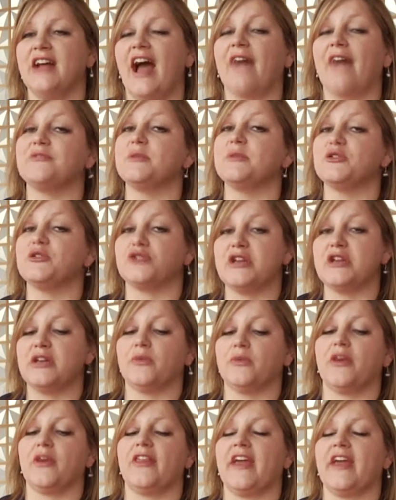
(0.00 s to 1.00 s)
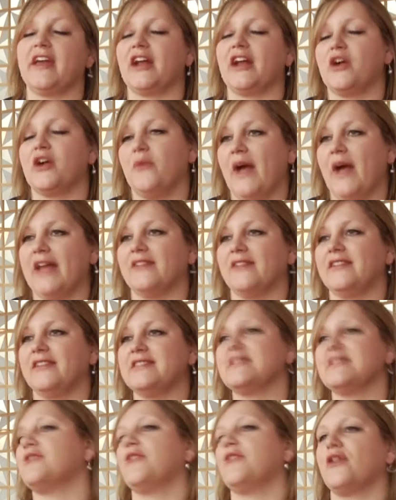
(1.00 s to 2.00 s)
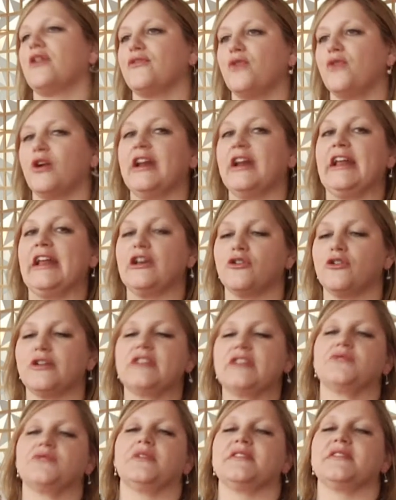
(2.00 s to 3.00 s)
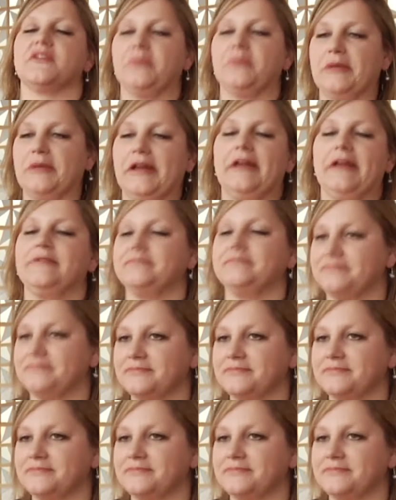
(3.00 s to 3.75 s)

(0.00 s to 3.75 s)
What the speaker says: have to be treated with anticoagulants and are therefore at increased risk of bleeding.